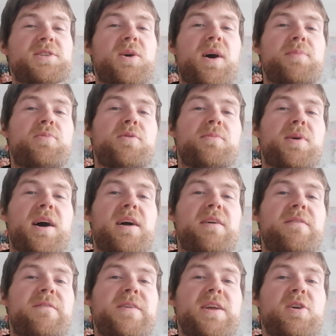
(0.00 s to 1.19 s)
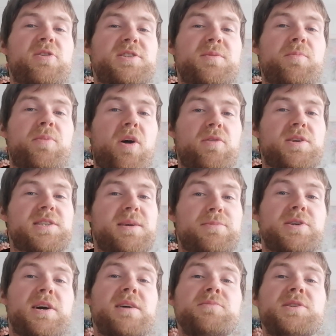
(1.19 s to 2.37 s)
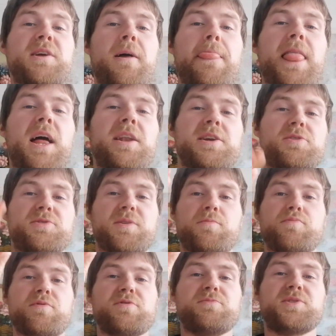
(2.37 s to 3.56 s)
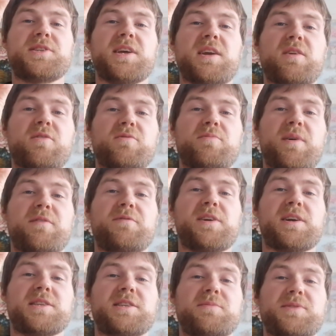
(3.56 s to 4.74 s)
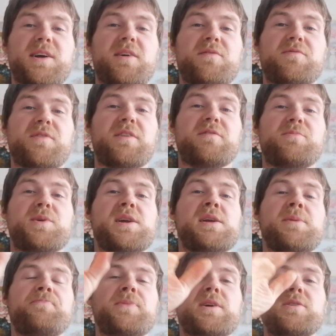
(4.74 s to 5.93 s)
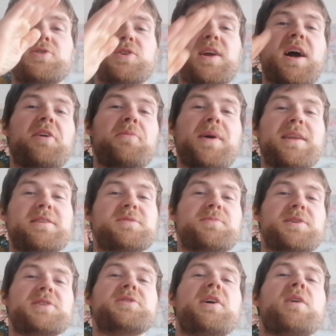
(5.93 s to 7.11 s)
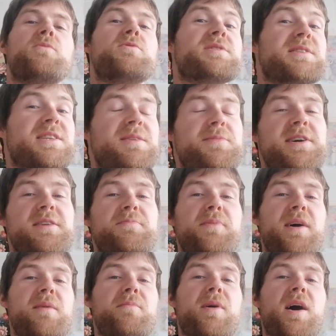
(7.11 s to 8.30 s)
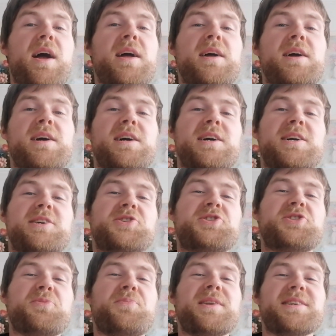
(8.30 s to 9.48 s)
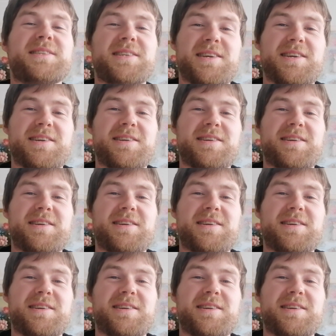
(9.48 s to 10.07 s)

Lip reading: So I put my feet on some blocks sometimes, and I used a broomstick with my fingertips out in front of me to counterbalance me so that I wasn't limited by my stability.